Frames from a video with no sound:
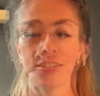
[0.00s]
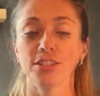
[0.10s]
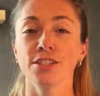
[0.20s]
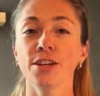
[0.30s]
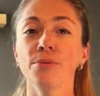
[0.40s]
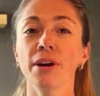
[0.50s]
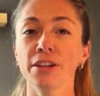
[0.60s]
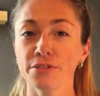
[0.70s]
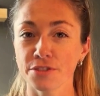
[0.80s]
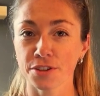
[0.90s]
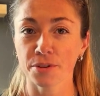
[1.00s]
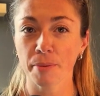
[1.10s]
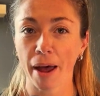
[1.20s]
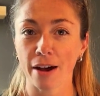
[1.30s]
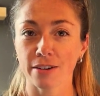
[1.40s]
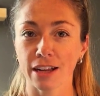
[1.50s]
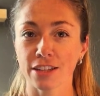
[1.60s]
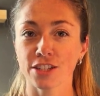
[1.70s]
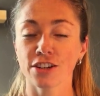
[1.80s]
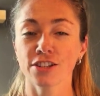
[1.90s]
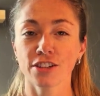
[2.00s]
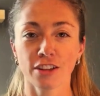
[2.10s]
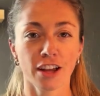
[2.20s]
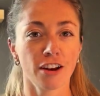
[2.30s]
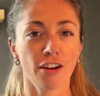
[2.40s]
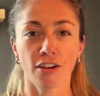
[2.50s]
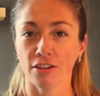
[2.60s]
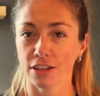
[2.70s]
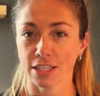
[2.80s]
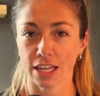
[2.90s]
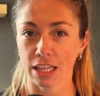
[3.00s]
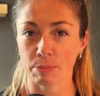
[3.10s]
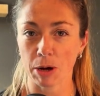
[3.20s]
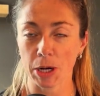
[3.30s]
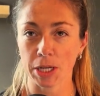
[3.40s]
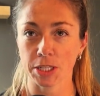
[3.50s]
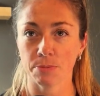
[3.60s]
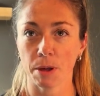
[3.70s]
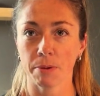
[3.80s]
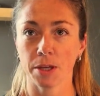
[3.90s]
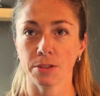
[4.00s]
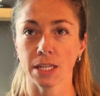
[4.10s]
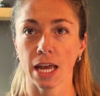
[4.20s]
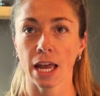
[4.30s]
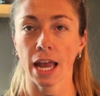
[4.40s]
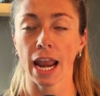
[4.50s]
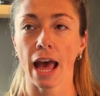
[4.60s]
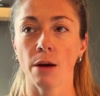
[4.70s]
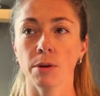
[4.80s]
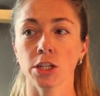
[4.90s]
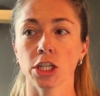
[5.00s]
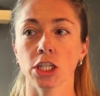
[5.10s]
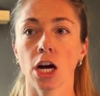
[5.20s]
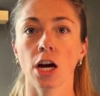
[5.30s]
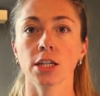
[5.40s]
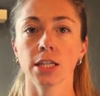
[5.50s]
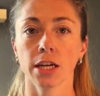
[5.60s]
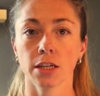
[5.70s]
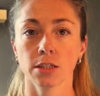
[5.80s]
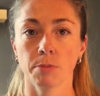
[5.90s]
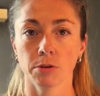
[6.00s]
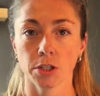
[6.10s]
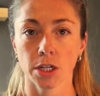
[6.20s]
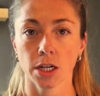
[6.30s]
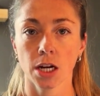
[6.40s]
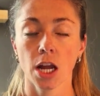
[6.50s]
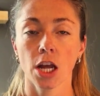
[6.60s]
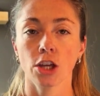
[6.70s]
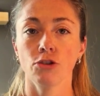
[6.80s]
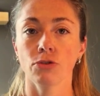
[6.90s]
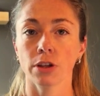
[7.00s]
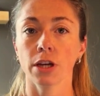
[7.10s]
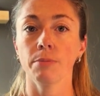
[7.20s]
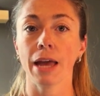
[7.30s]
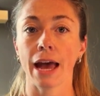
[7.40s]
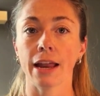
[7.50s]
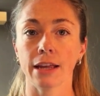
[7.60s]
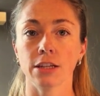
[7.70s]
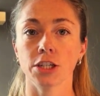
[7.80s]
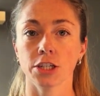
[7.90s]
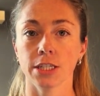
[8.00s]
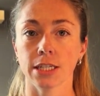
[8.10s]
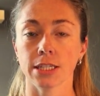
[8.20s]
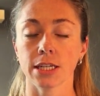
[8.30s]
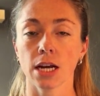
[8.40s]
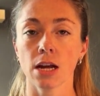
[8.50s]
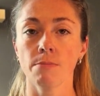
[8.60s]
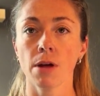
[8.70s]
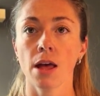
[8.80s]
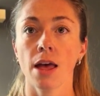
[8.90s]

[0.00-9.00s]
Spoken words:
So when you zoom out and start to look at all these daily products you may be using and how much toxic exposure you really could be adding into your system,